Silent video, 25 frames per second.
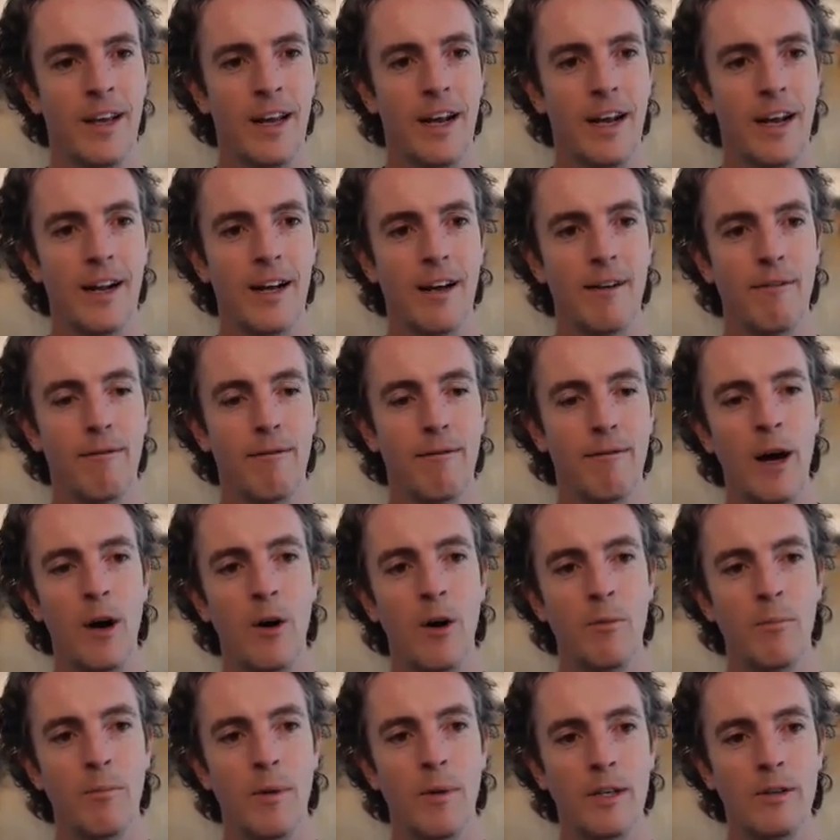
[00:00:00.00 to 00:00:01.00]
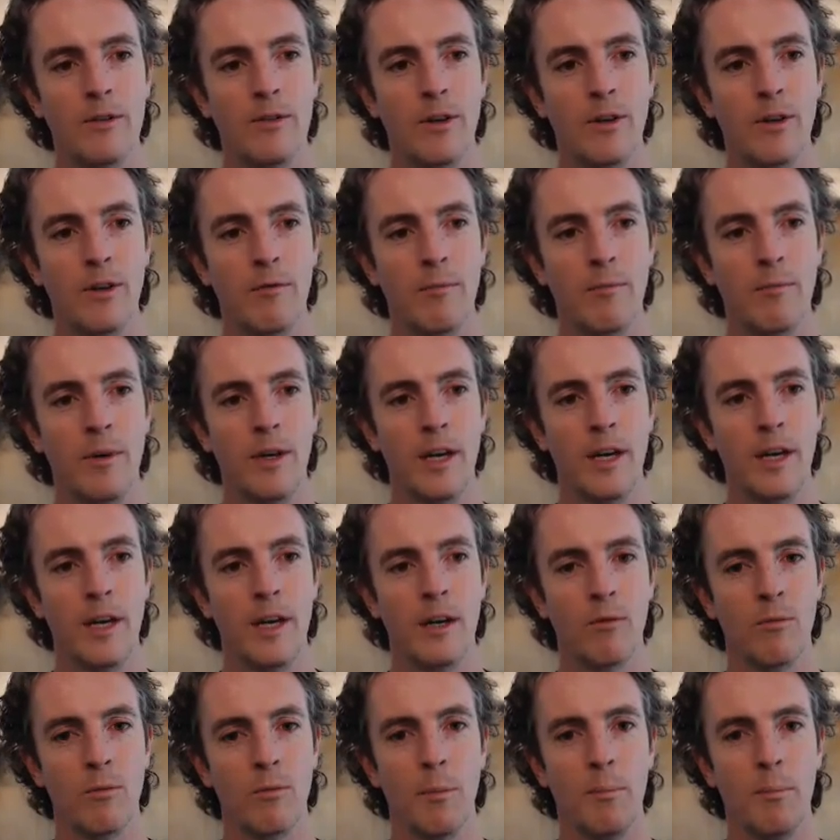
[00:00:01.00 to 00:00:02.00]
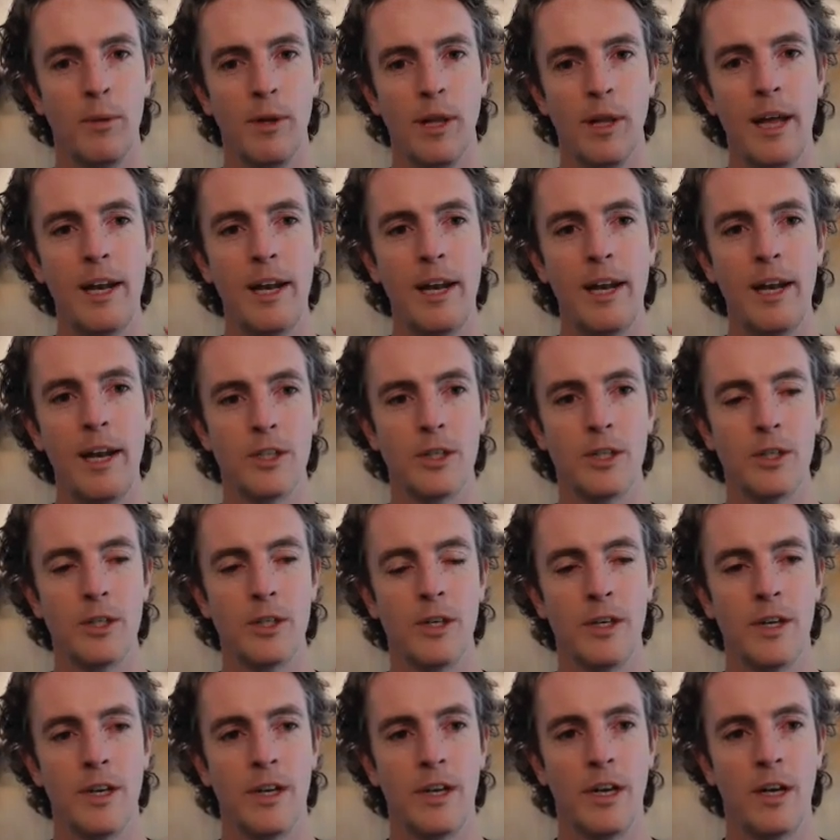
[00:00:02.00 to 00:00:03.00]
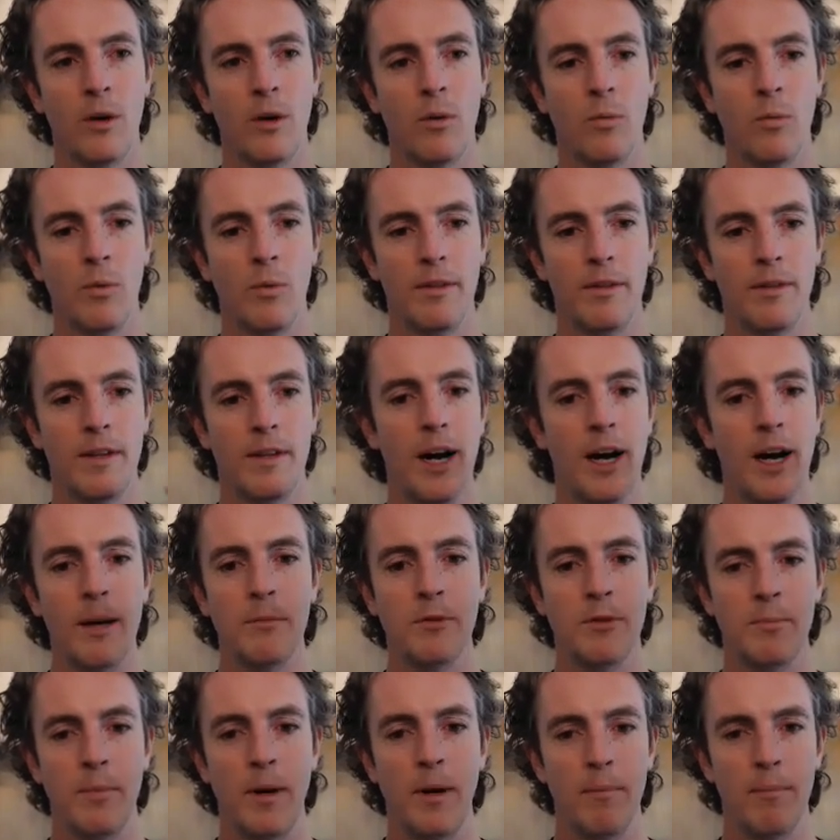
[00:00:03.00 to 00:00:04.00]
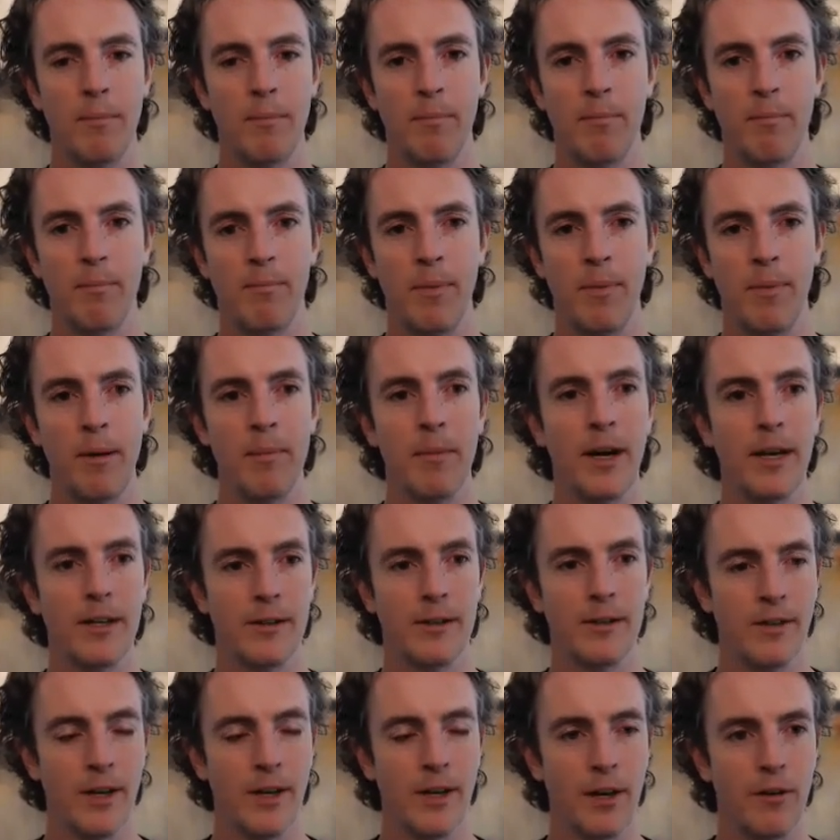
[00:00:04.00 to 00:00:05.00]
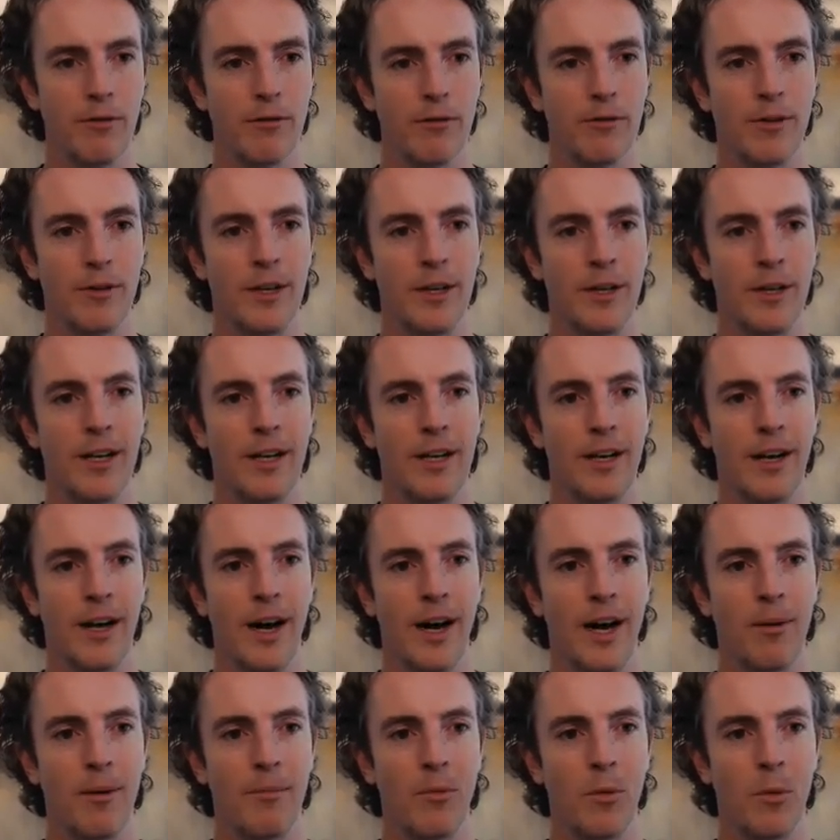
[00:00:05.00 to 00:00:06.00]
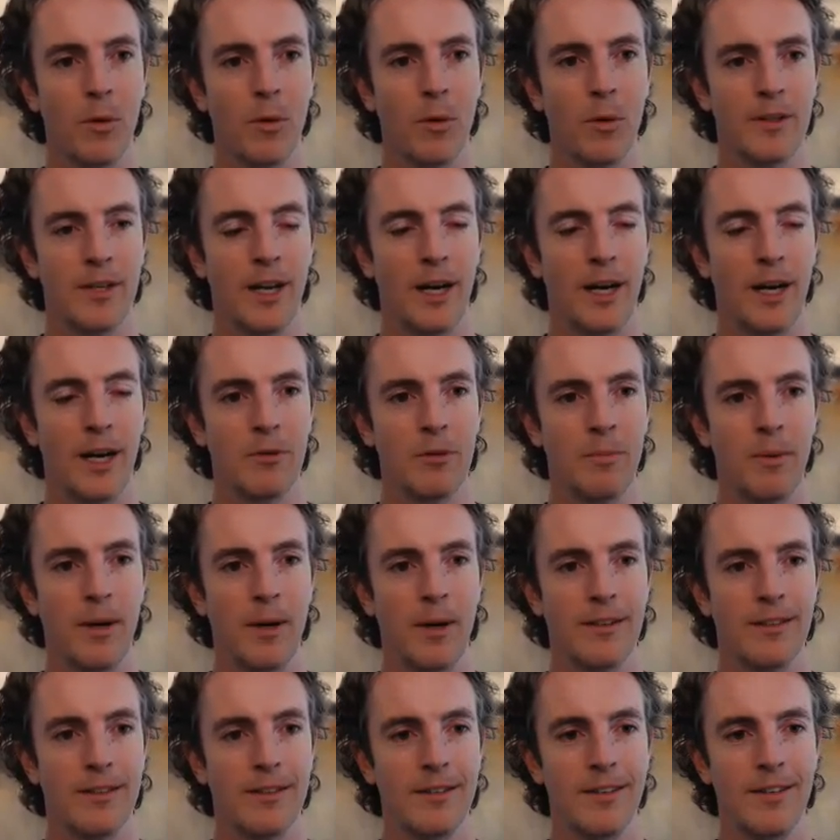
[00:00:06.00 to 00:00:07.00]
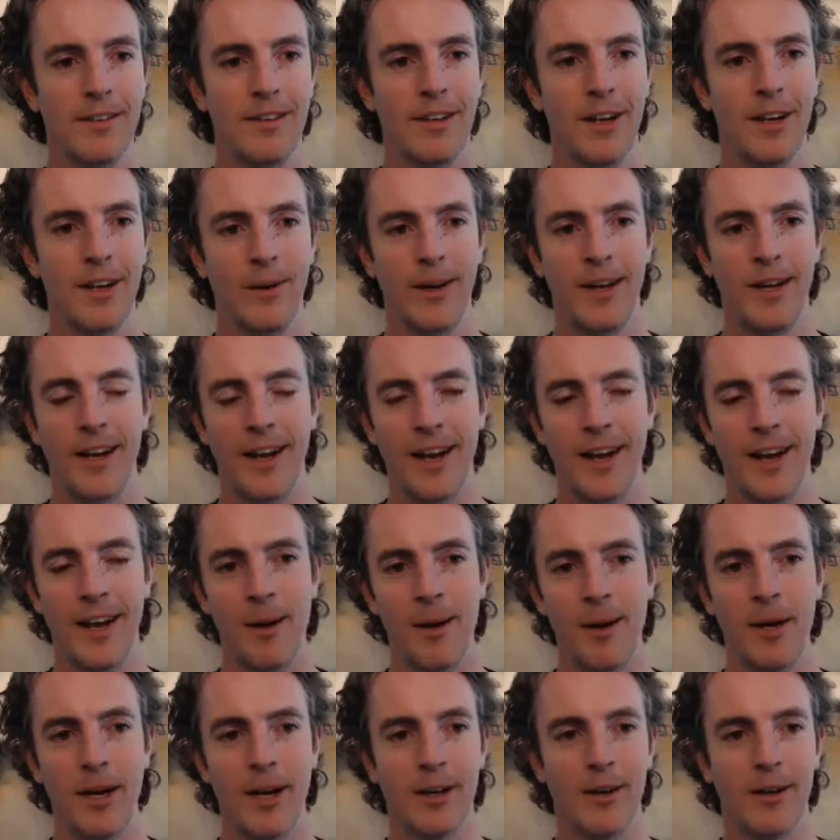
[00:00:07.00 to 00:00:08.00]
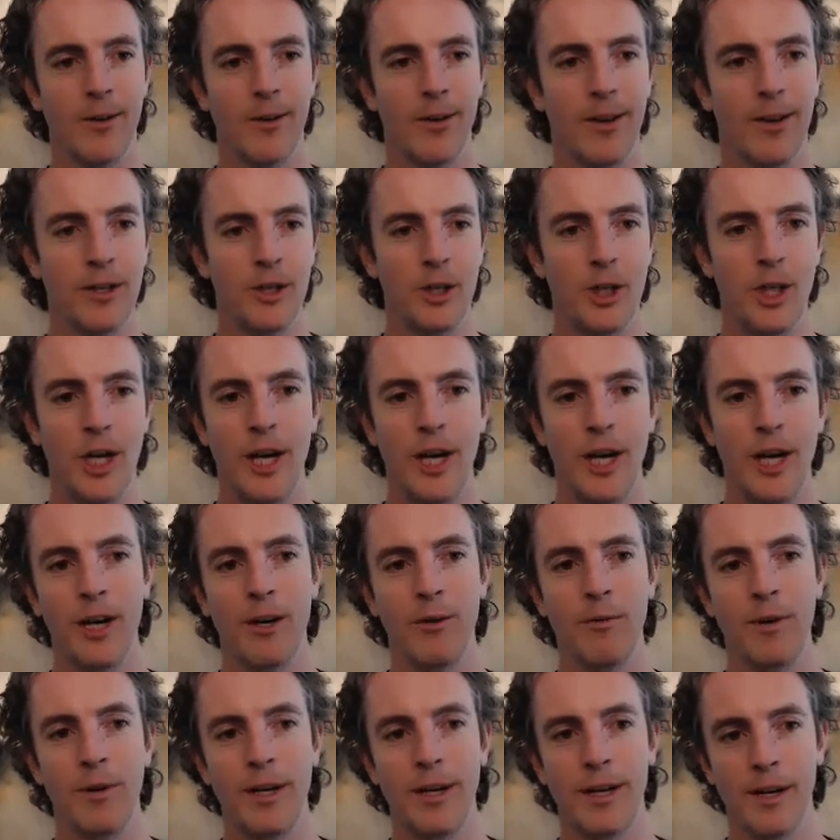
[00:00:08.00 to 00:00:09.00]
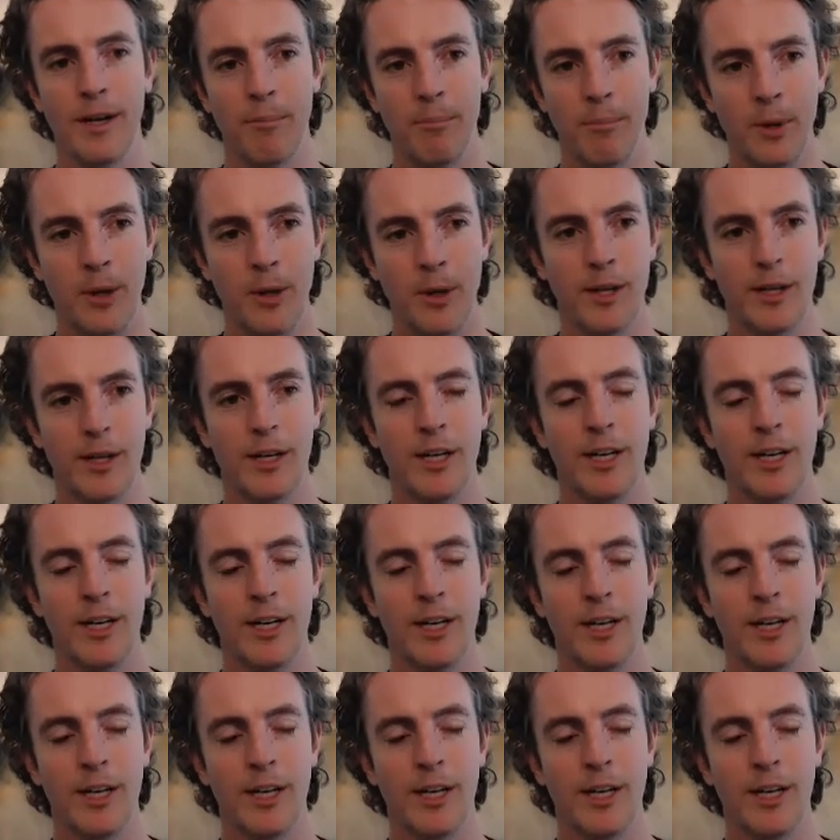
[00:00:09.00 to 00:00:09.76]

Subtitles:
And I found myself being replenished with time spent by myself, or time spent, in a hammock or on a chair reading a book.